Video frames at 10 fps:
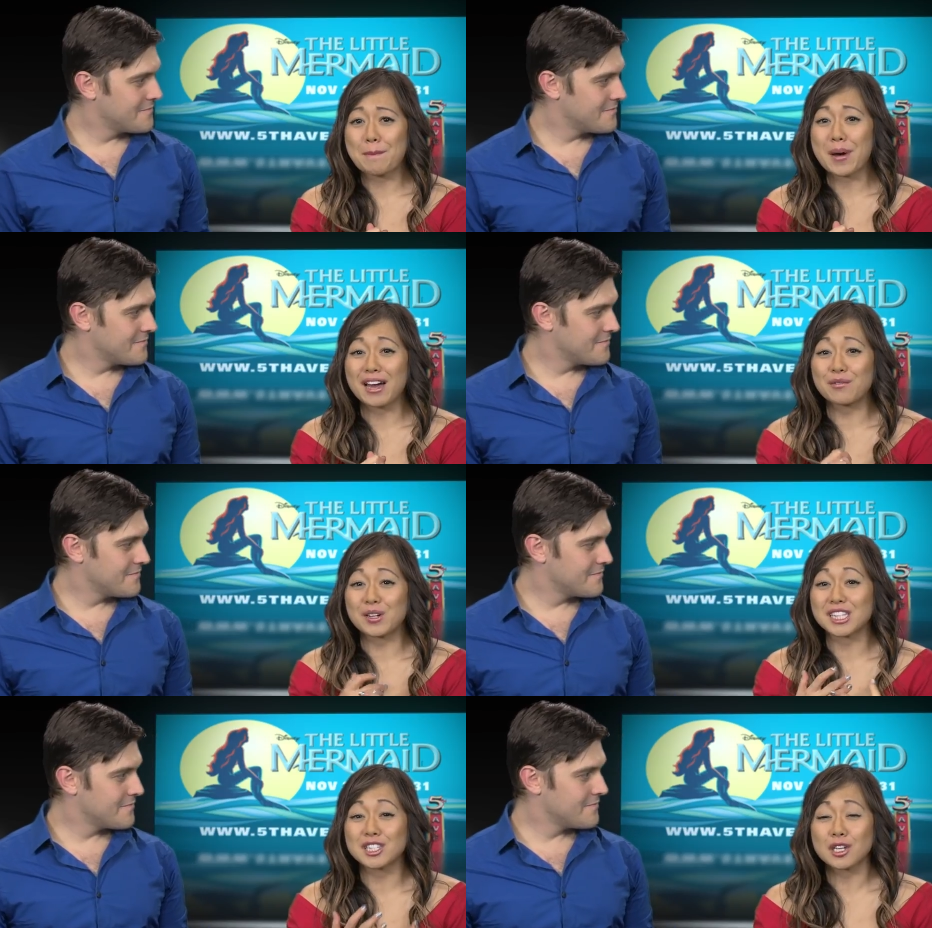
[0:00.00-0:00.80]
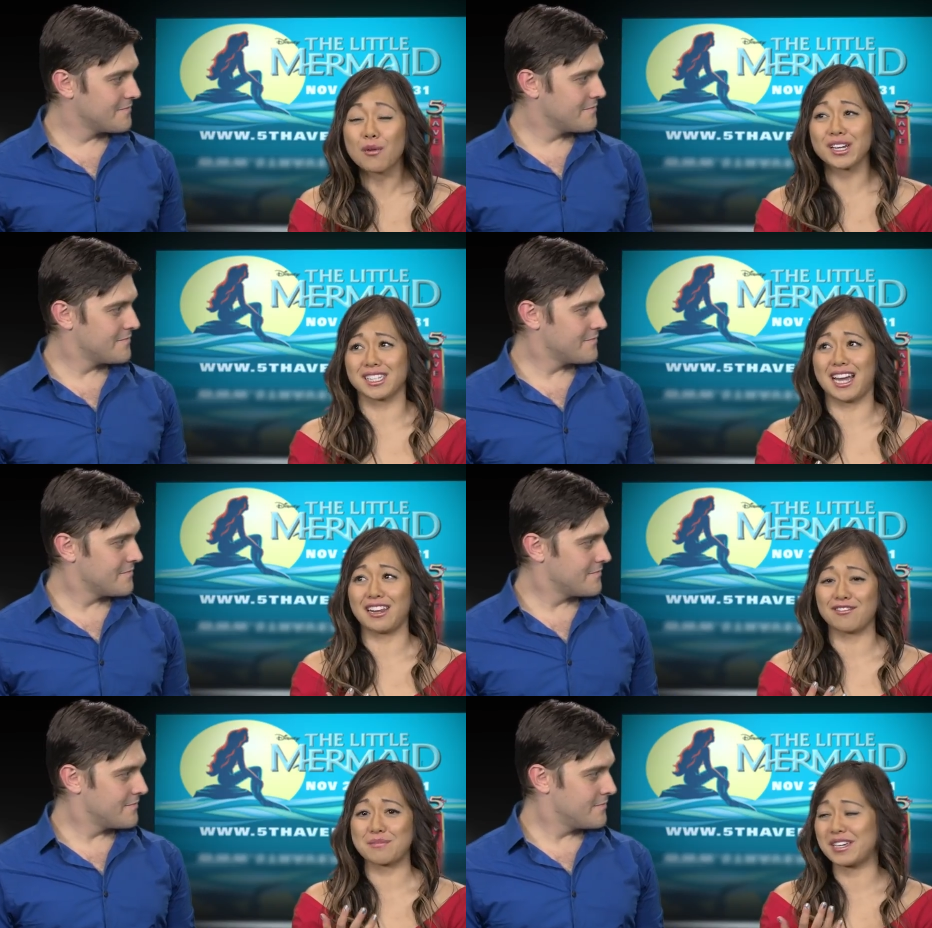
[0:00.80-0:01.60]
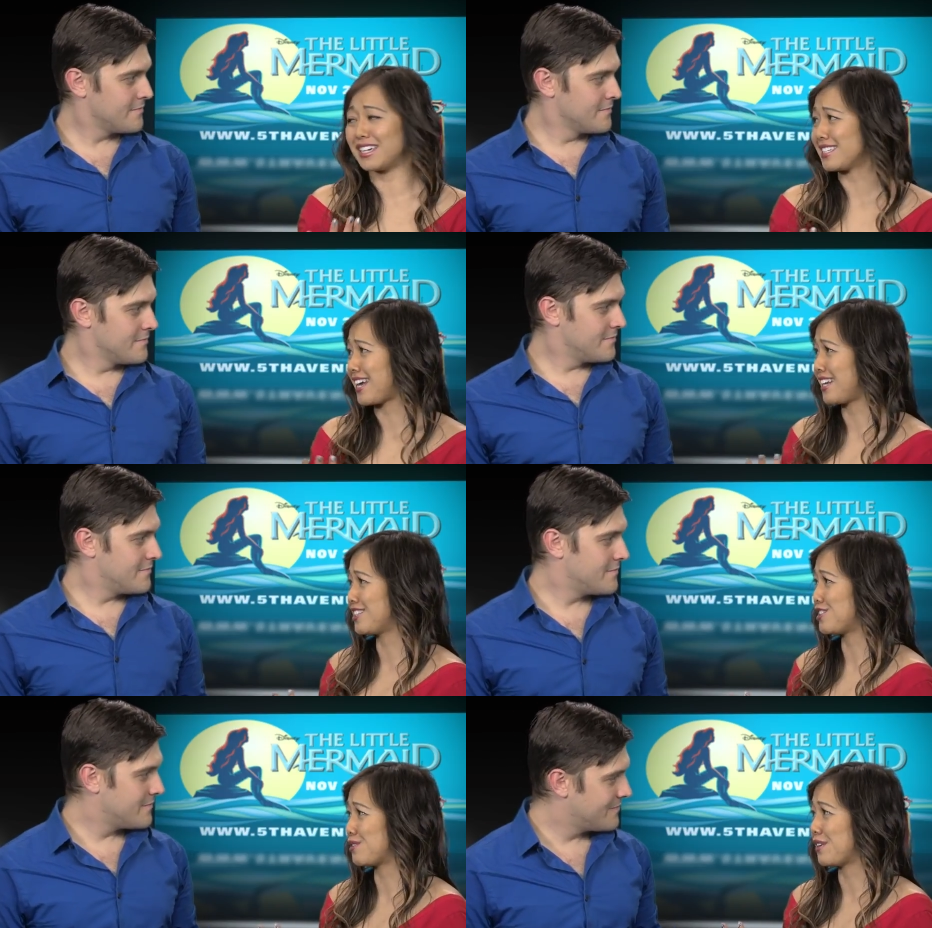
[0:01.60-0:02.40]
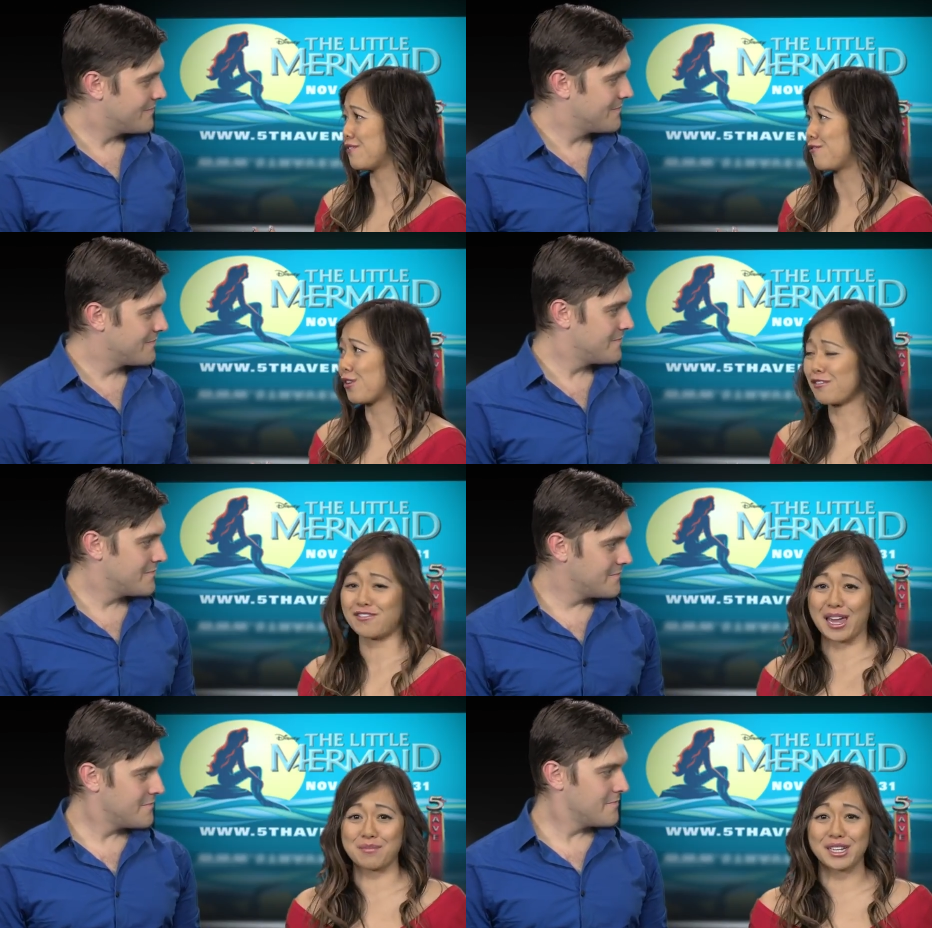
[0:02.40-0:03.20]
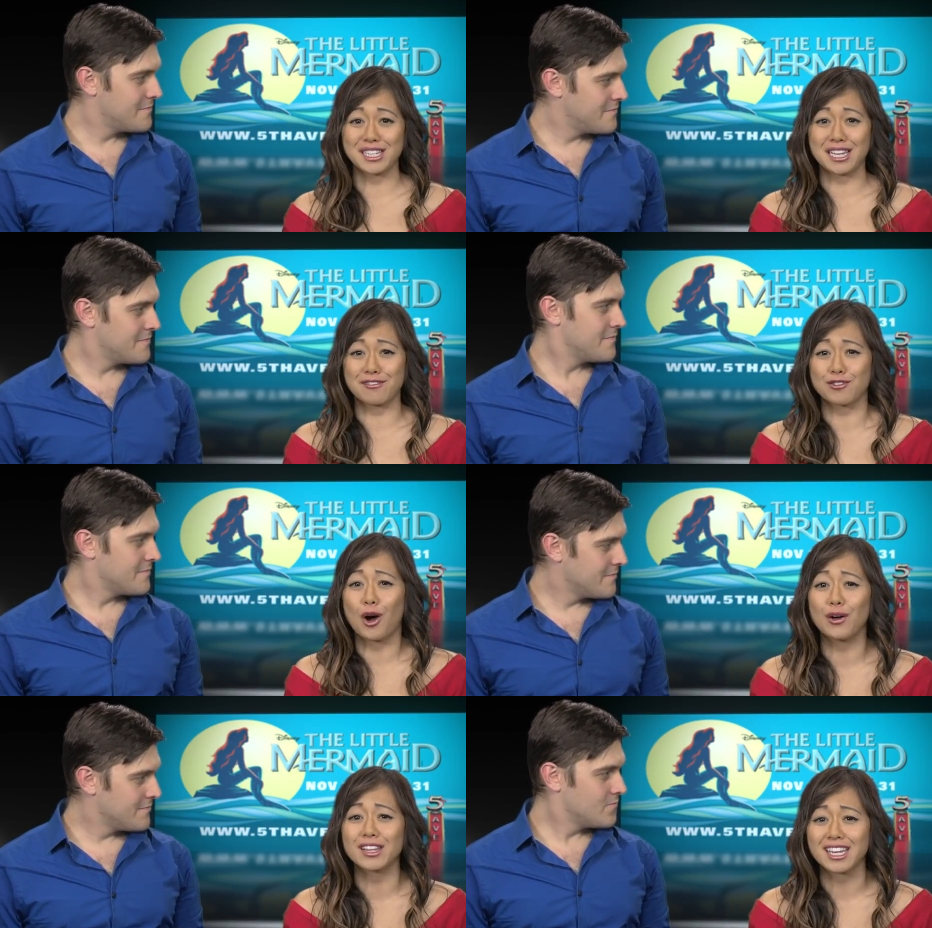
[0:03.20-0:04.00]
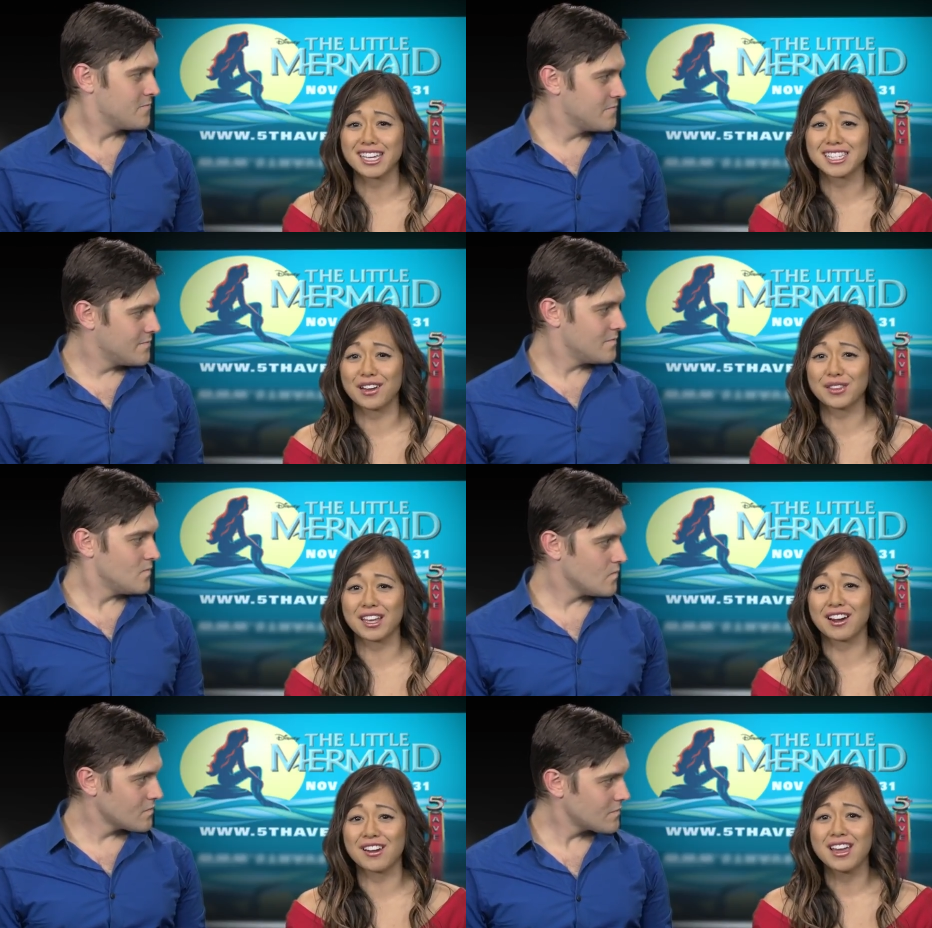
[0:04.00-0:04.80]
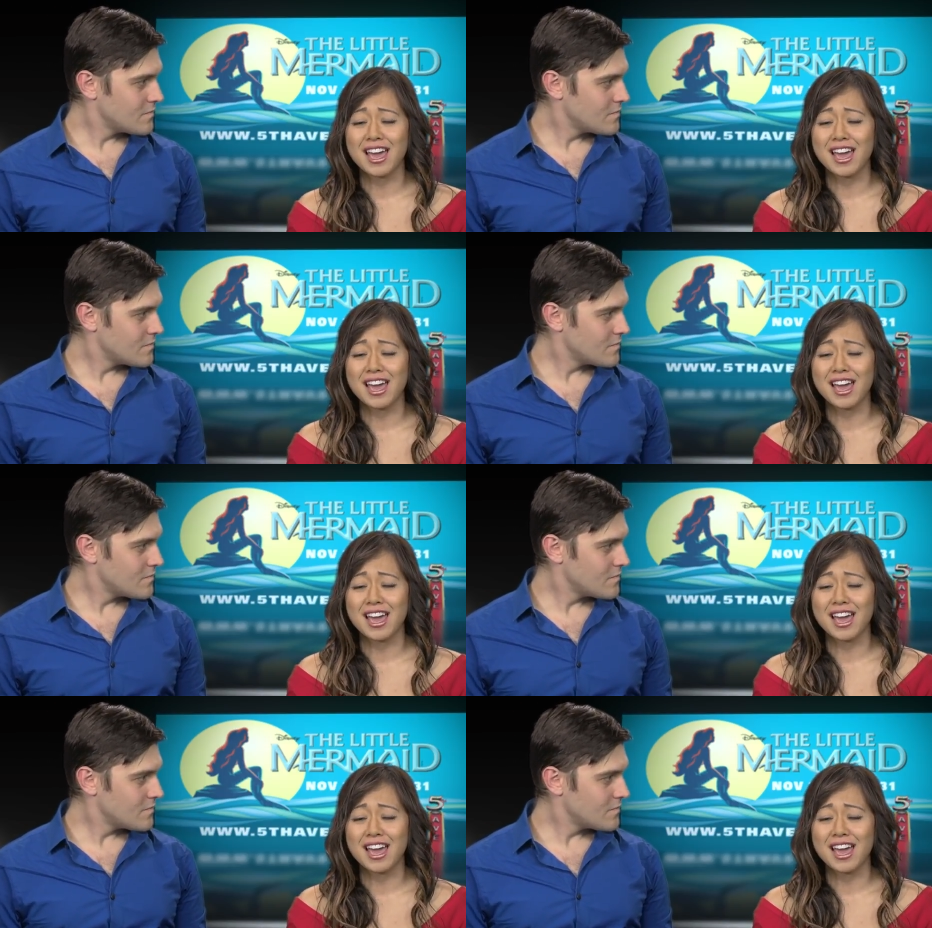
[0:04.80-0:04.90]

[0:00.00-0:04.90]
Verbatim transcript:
Speaker 1: But what's so exciting for me is getting to do it for families and for all the kids out there